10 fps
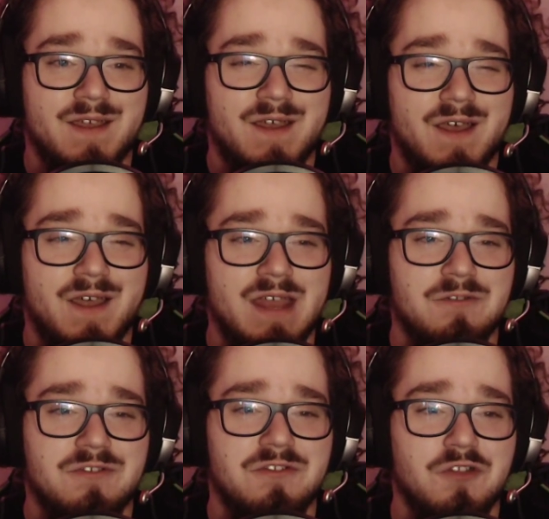
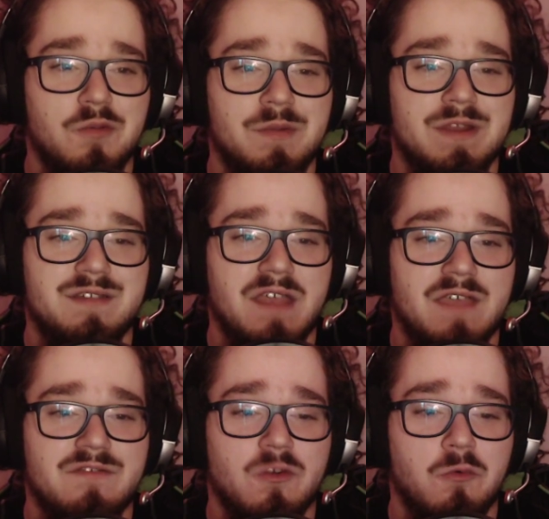announced Nobody
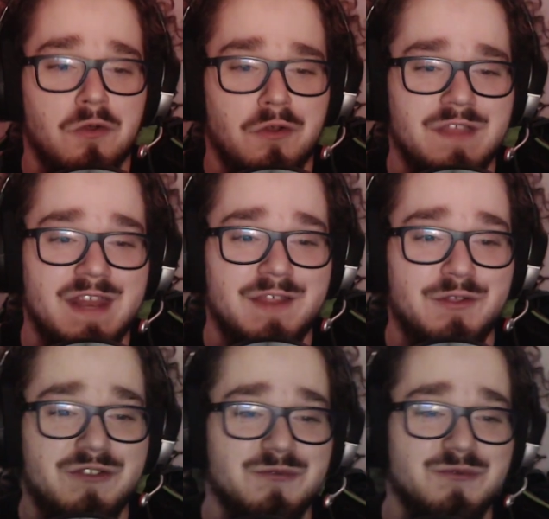Saves the World, and it
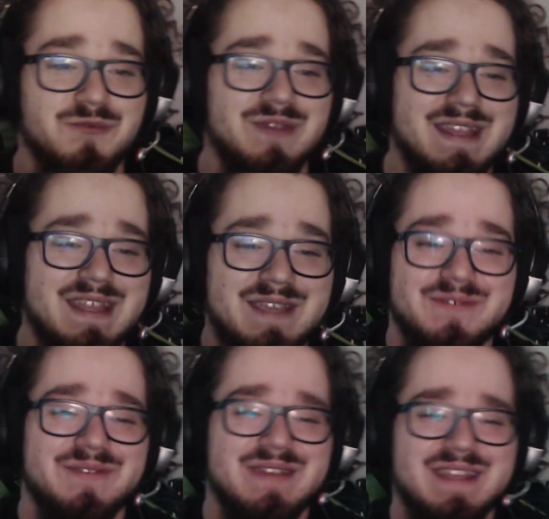looks really,
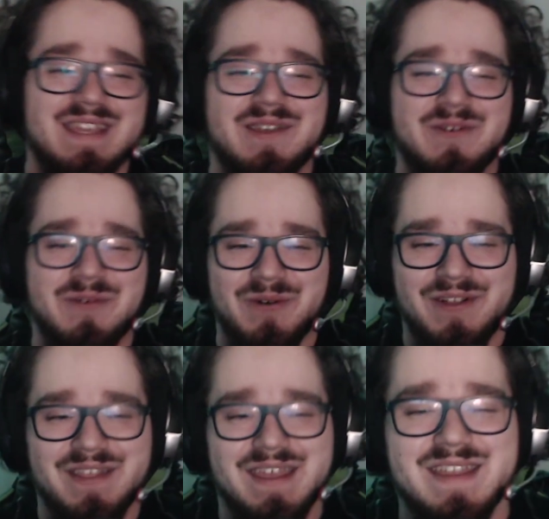really
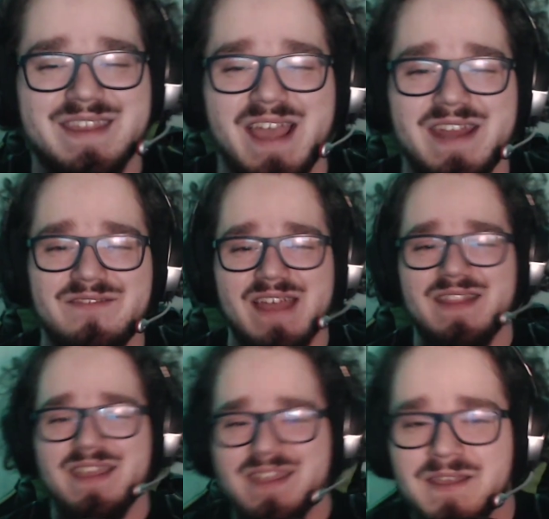cool. It's kind of got
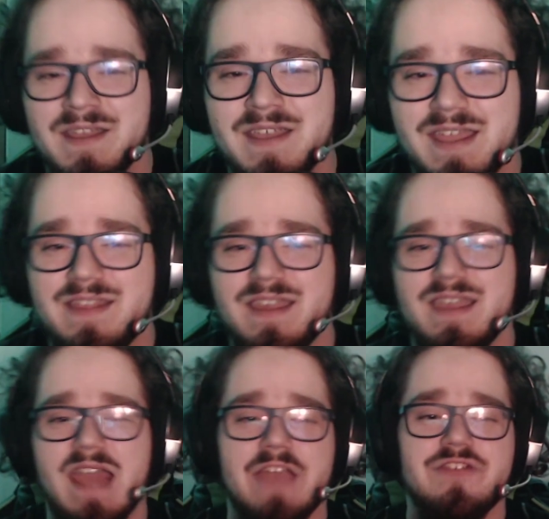like, it's like an
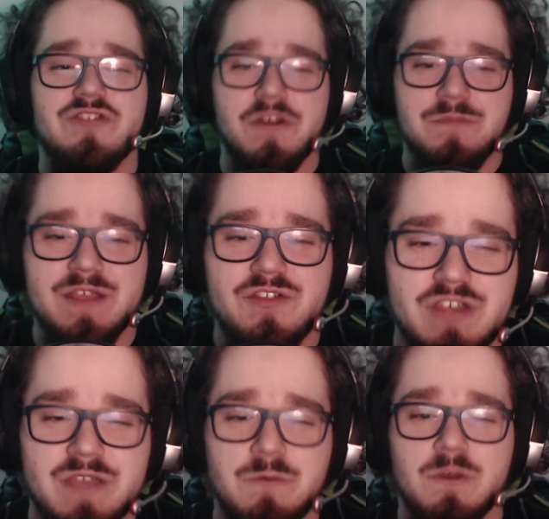action
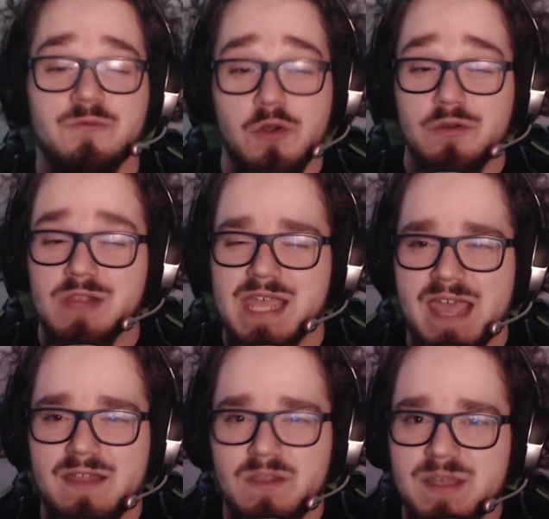RPG with roguelike
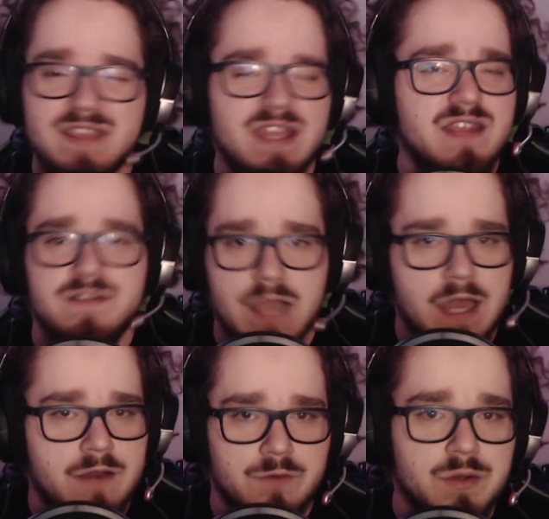elements. It is not
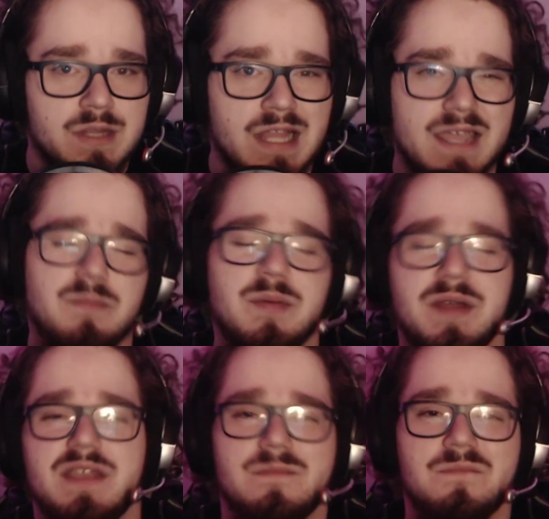a roguelike, but
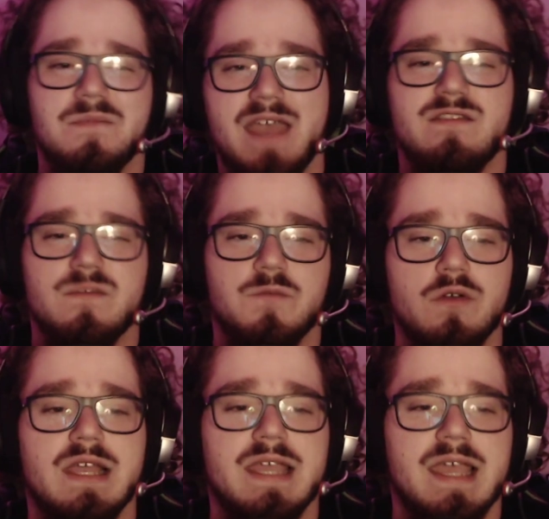it has some
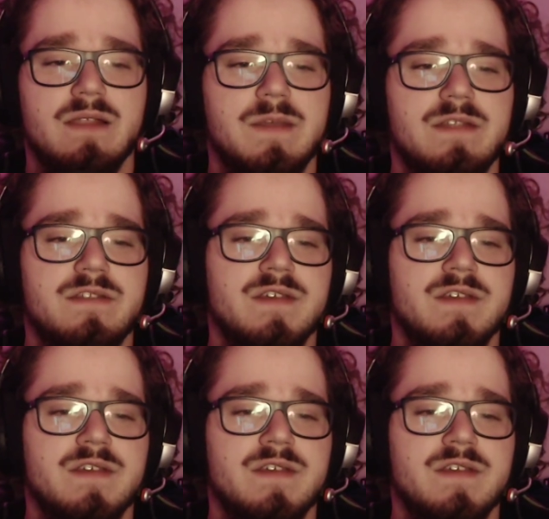roguelike elements,